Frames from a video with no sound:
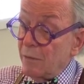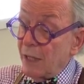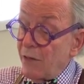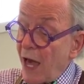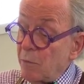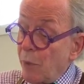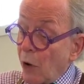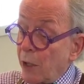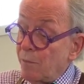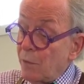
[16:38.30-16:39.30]
In that
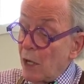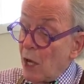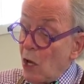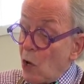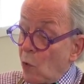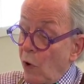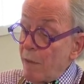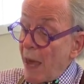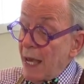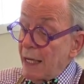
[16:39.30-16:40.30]
book, we
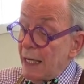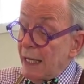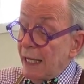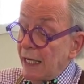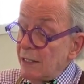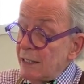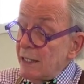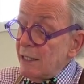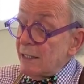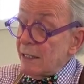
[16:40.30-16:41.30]
make
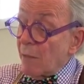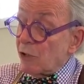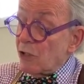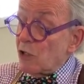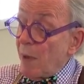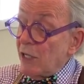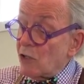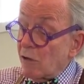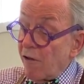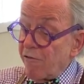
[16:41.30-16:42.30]
instant assumptions based
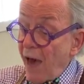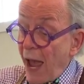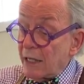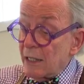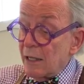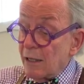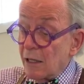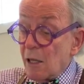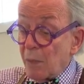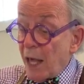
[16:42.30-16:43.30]
on the fact that
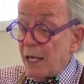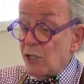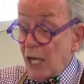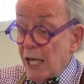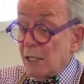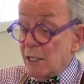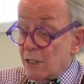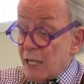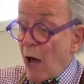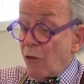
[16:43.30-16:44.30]
the place is
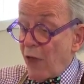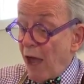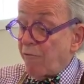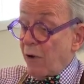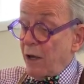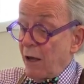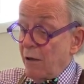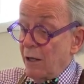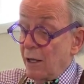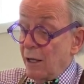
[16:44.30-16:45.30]
South Africa.
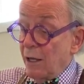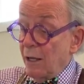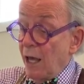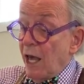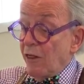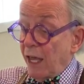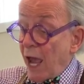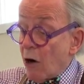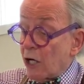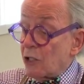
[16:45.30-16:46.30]
The
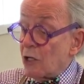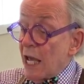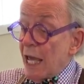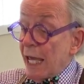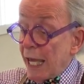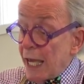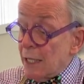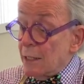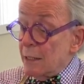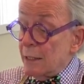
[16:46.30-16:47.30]
character
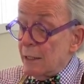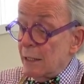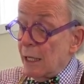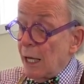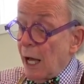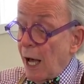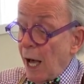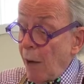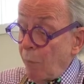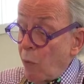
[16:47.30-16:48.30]
is
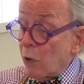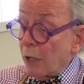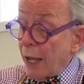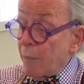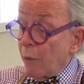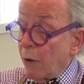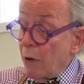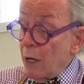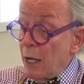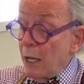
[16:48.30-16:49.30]
a poor laborer,
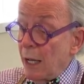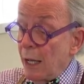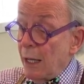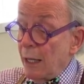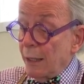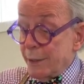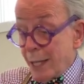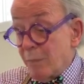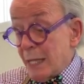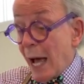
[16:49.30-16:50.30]

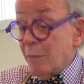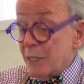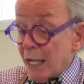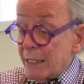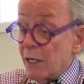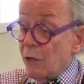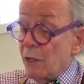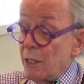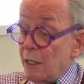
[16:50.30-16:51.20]
sometimes itinerant.